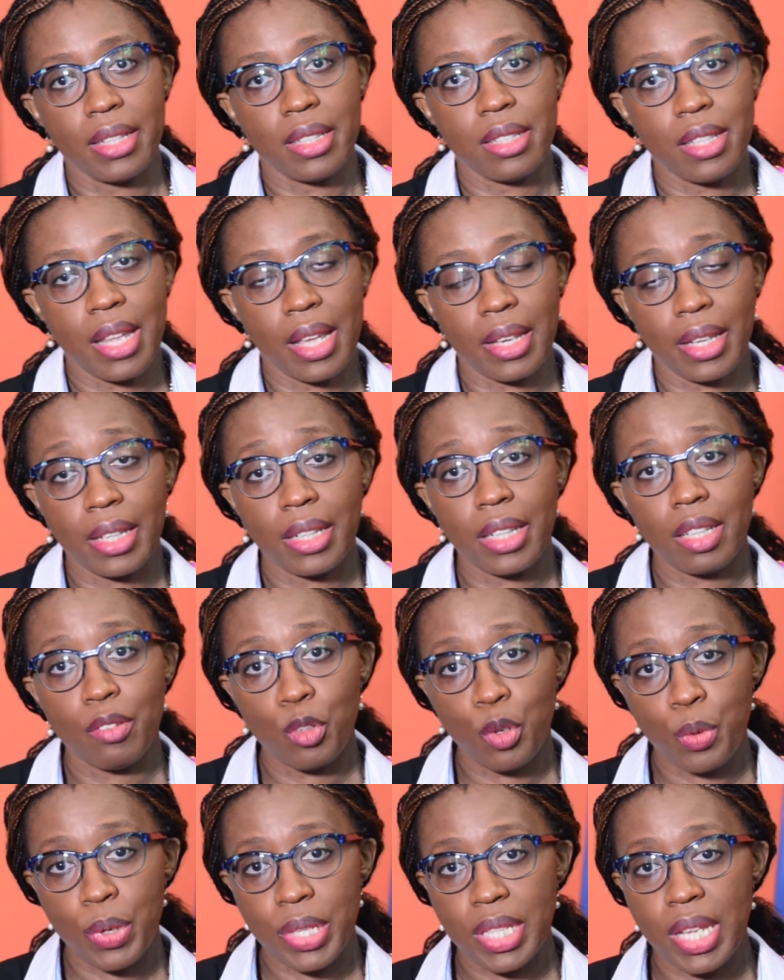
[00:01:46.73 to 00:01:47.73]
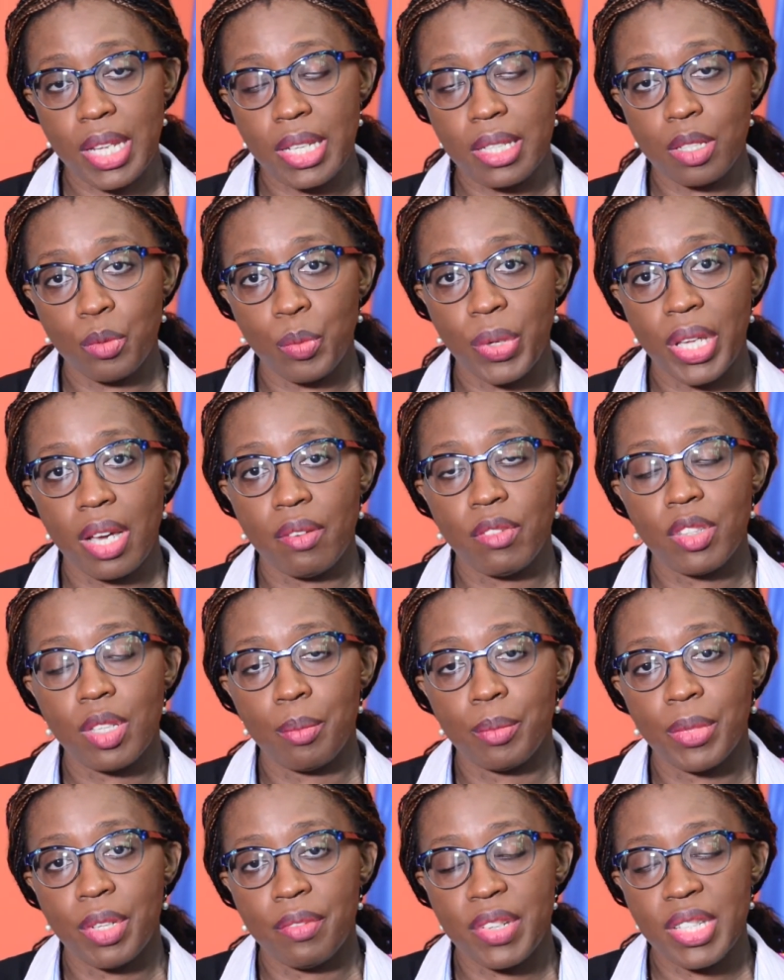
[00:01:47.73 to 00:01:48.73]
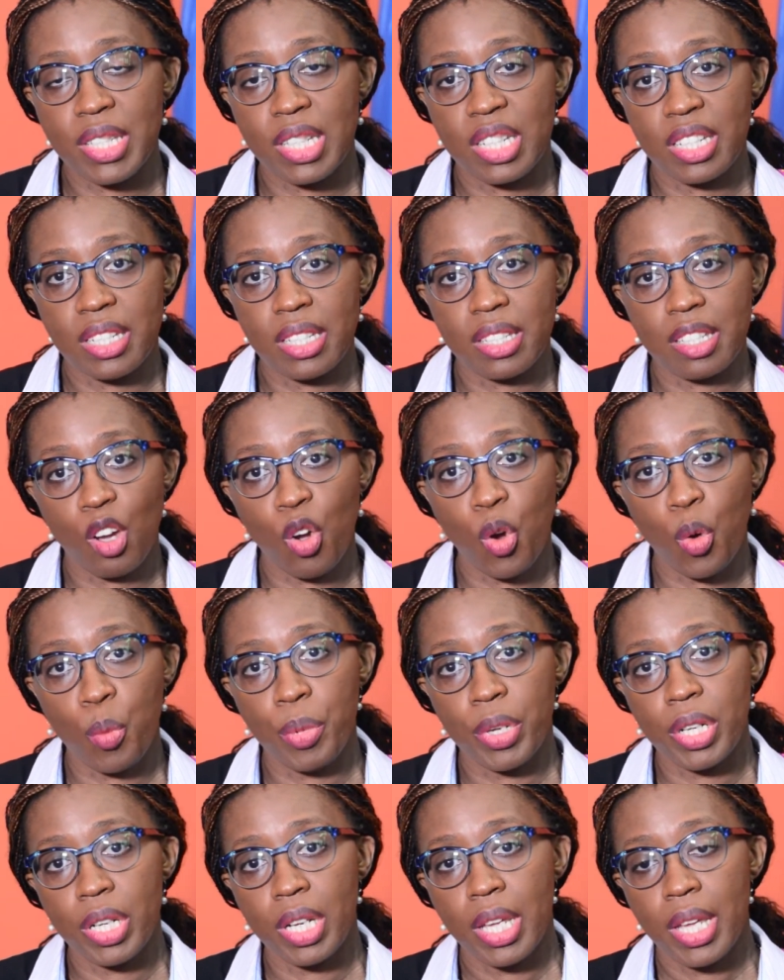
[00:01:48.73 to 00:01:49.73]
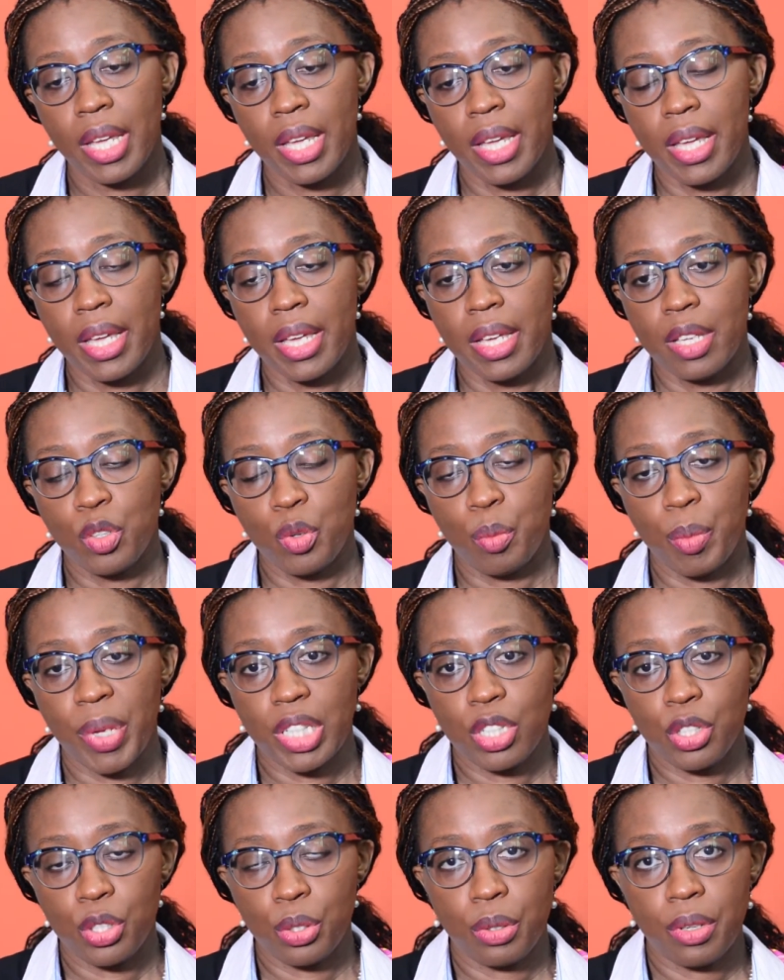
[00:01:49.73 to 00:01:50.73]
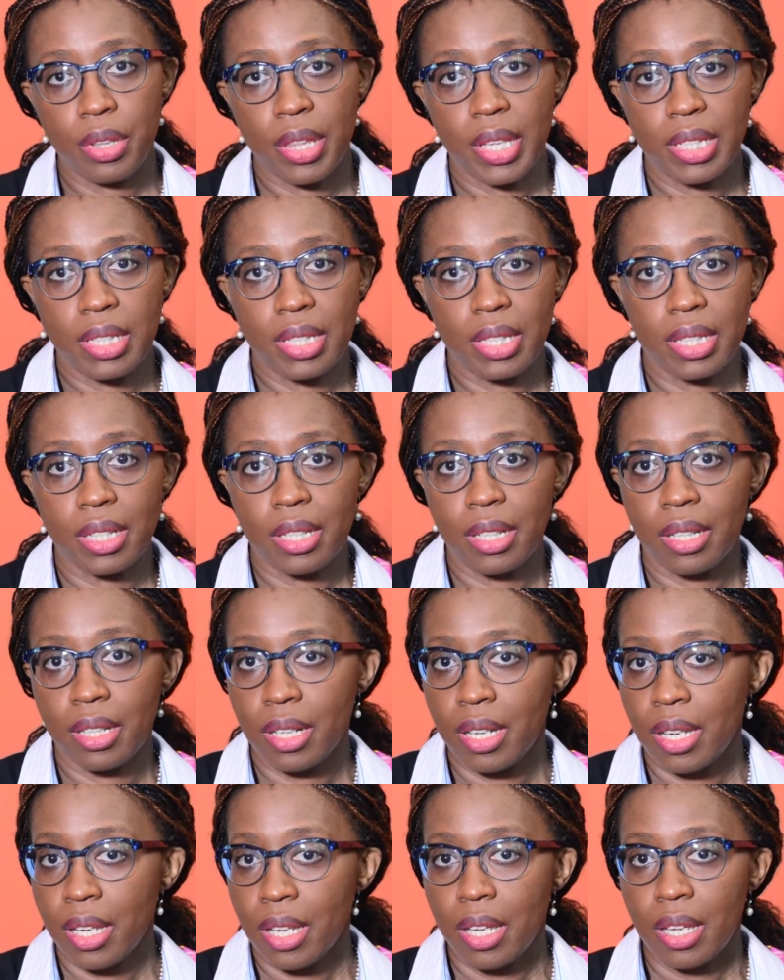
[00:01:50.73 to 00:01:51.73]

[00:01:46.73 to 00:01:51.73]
and that can give you a sense, and we have some of the facilities are open to make sure that